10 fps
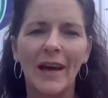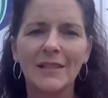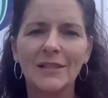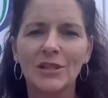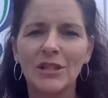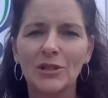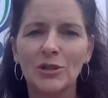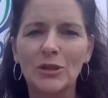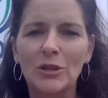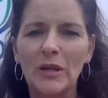I
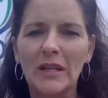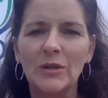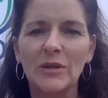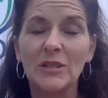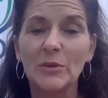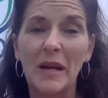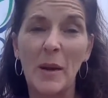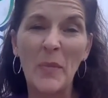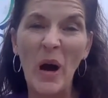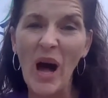suggest you do it. You can do it in
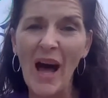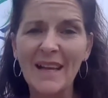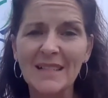a pot,